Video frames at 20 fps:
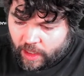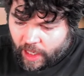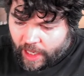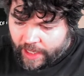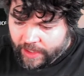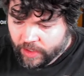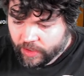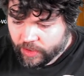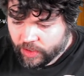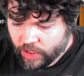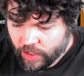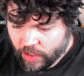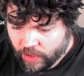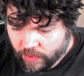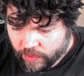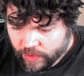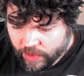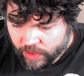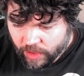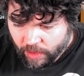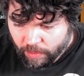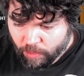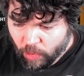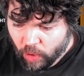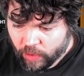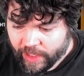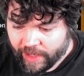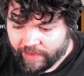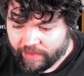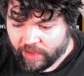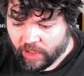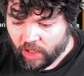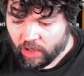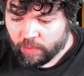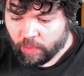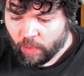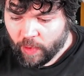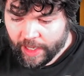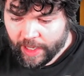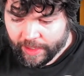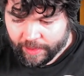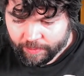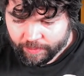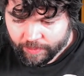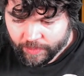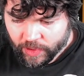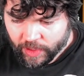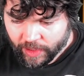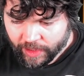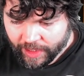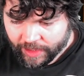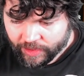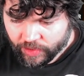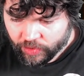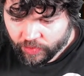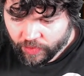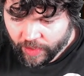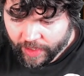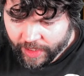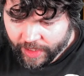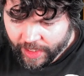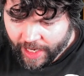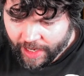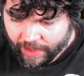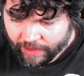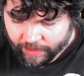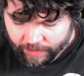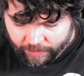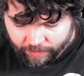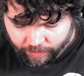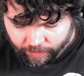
I could use mod envelope 1. So let's try that out.